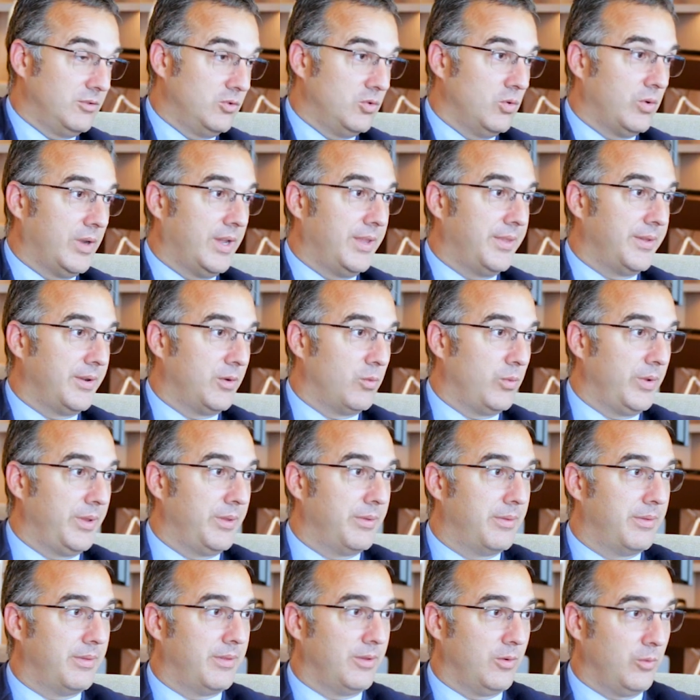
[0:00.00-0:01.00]
together
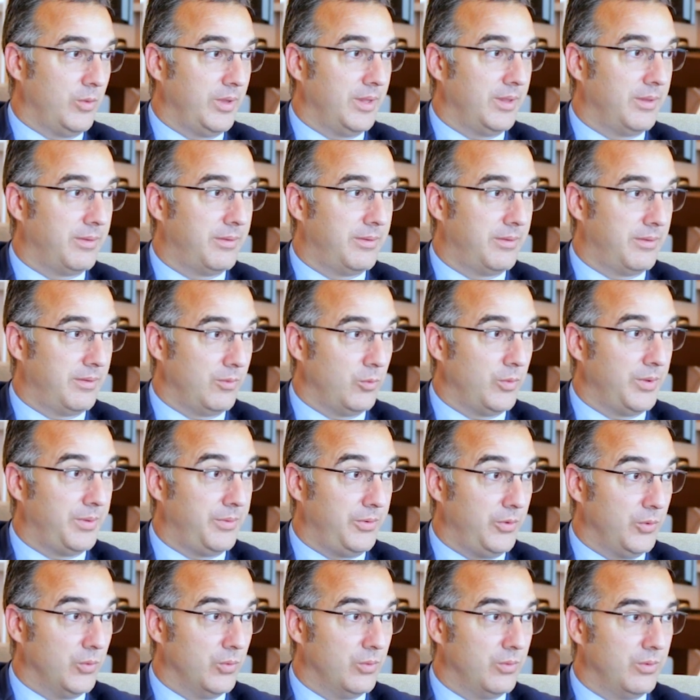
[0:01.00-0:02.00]
with
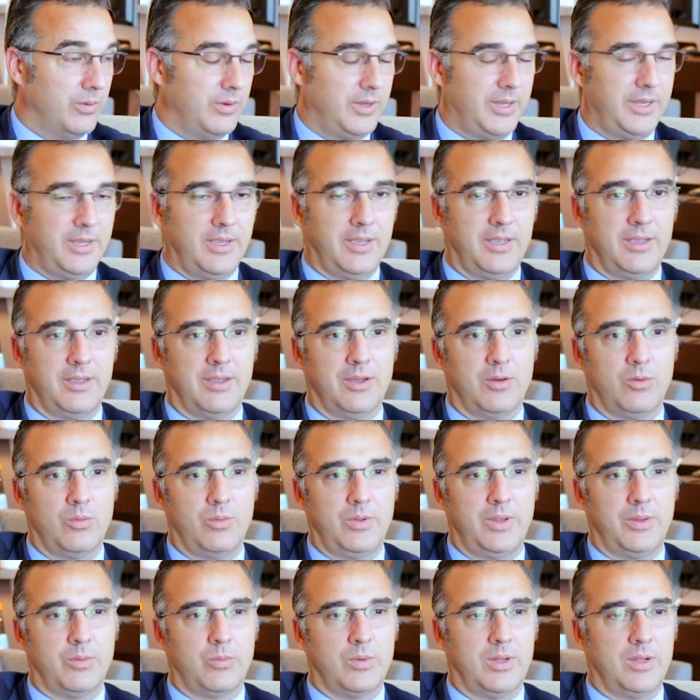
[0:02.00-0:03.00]
you,
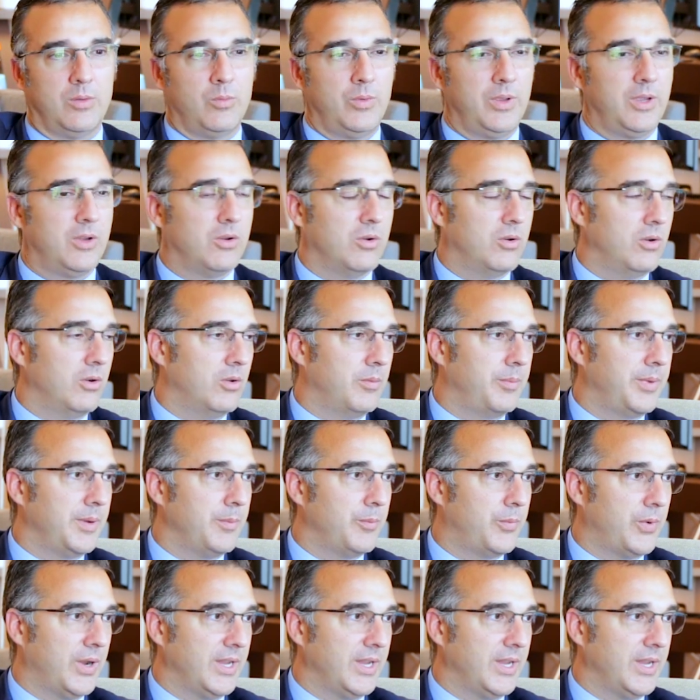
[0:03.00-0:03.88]
with what we call open